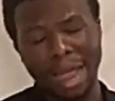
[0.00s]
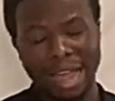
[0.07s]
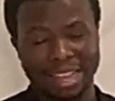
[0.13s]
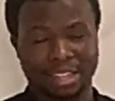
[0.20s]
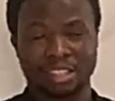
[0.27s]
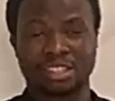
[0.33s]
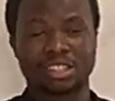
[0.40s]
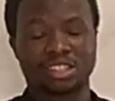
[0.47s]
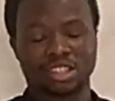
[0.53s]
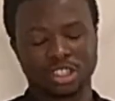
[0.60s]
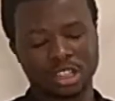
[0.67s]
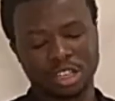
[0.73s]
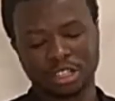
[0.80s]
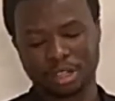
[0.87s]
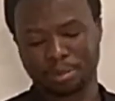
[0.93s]
Woman,
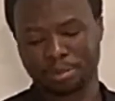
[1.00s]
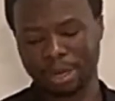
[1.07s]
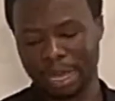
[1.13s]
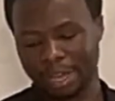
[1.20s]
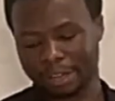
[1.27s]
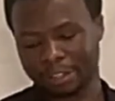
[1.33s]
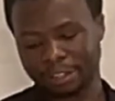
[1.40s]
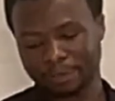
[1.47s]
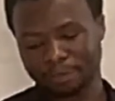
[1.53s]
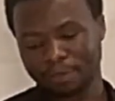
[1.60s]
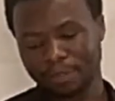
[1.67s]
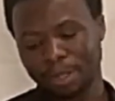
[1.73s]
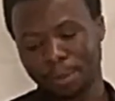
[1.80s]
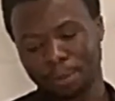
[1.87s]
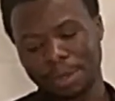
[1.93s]
Jesus replied,
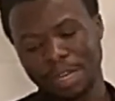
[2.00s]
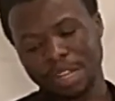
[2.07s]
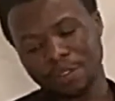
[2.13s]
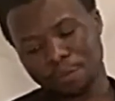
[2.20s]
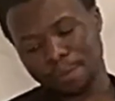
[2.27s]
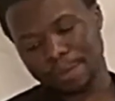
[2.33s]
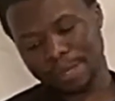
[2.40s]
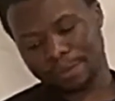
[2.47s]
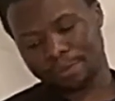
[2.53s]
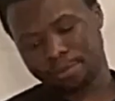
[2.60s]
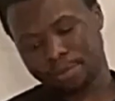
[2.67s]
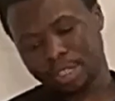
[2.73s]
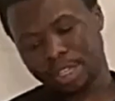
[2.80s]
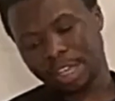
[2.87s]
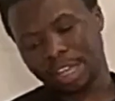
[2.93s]
believe me,
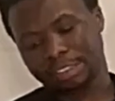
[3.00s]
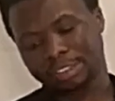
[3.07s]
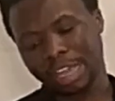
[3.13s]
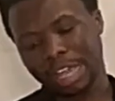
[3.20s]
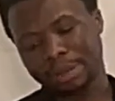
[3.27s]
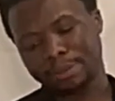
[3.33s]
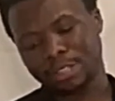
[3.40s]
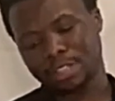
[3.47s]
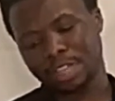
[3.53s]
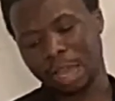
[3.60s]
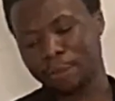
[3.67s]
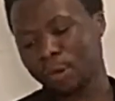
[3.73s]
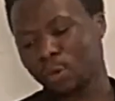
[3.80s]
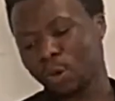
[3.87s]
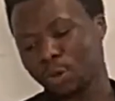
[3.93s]
a time is
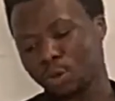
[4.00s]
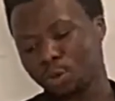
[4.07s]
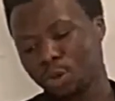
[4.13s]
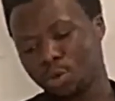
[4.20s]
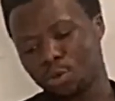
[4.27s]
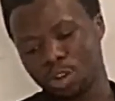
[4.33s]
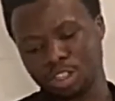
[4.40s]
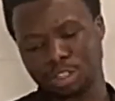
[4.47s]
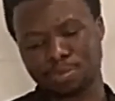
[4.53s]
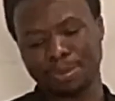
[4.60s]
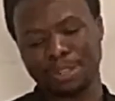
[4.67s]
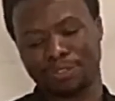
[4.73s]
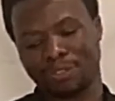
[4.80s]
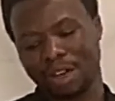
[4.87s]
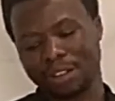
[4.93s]
coming when you will
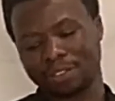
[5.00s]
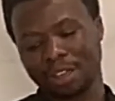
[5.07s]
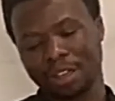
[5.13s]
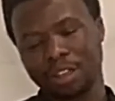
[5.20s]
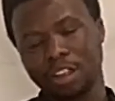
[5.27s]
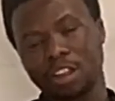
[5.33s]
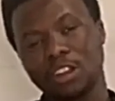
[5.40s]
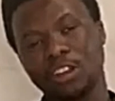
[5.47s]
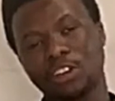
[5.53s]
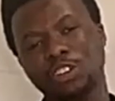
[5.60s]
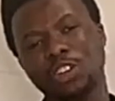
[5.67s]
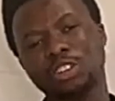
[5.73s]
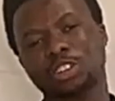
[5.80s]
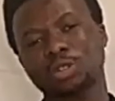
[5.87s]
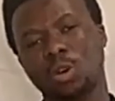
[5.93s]
worship the Father,
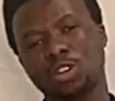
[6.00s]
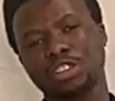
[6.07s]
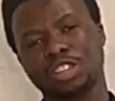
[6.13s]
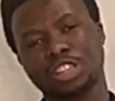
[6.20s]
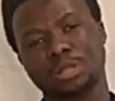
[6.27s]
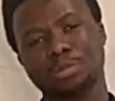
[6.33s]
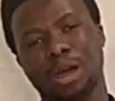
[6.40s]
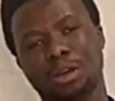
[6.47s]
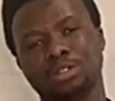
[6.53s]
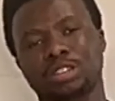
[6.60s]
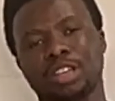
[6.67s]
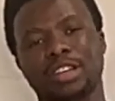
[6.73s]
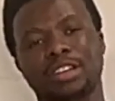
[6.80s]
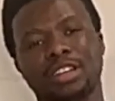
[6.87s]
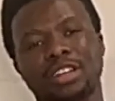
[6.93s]
not on this
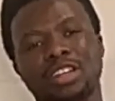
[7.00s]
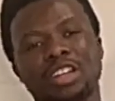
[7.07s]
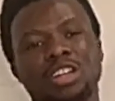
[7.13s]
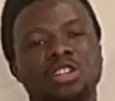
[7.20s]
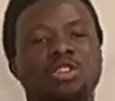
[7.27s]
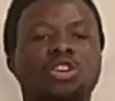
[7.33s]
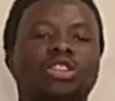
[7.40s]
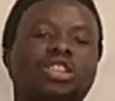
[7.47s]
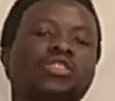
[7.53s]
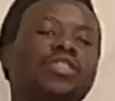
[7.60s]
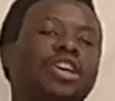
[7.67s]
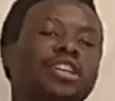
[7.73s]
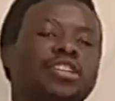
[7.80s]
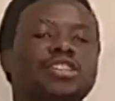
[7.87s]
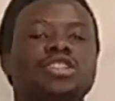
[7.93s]
mountain, not
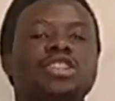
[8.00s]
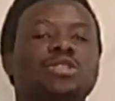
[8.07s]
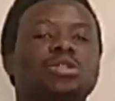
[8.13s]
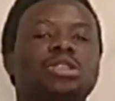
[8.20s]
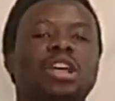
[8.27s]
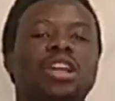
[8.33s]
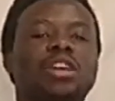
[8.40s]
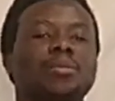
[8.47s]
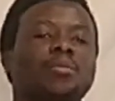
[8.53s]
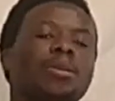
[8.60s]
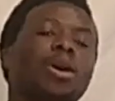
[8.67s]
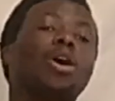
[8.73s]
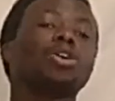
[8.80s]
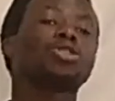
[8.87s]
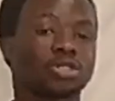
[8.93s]
even in Jerusalem.
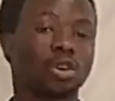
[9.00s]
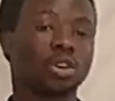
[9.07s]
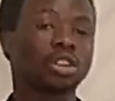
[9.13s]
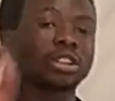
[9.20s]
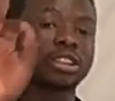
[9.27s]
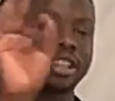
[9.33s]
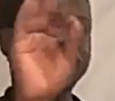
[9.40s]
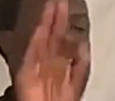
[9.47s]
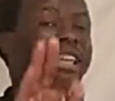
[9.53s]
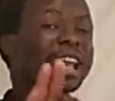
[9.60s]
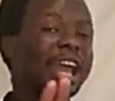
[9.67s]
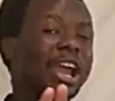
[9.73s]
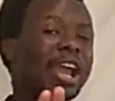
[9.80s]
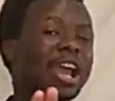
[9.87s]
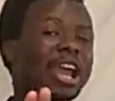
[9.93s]
So
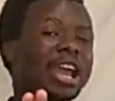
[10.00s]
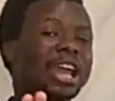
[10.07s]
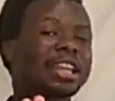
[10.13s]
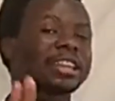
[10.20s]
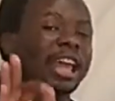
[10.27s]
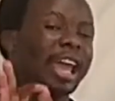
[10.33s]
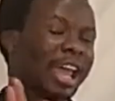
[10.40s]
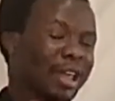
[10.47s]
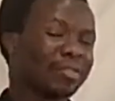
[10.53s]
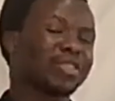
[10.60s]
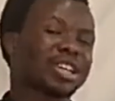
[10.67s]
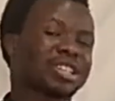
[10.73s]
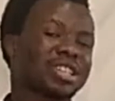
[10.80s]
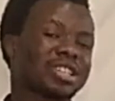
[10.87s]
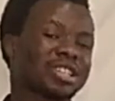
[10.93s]
here, the
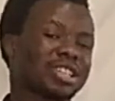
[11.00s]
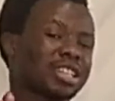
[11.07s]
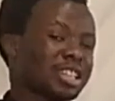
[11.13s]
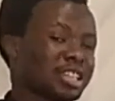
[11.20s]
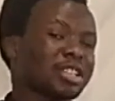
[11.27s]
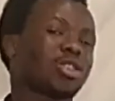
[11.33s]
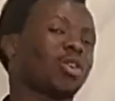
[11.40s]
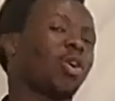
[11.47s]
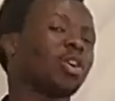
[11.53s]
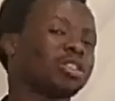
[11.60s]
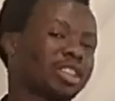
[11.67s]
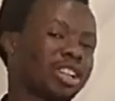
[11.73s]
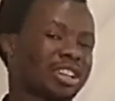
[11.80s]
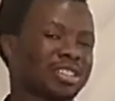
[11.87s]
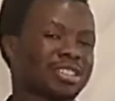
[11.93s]
emphasis is
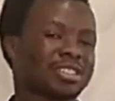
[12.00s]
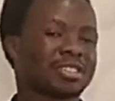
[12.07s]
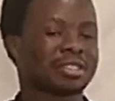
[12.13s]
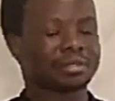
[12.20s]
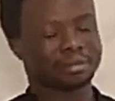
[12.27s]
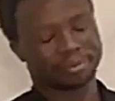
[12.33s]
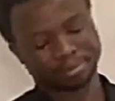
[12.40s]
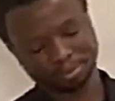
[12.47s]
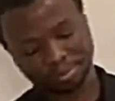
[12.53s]
context.